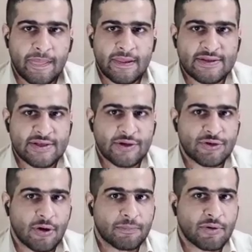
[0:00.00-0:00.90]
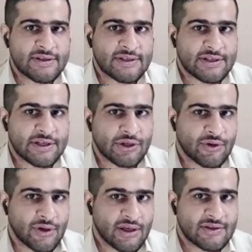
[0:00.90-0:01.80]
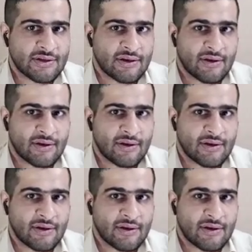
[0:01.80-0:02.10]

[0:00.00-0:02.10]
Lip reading: central processing unit.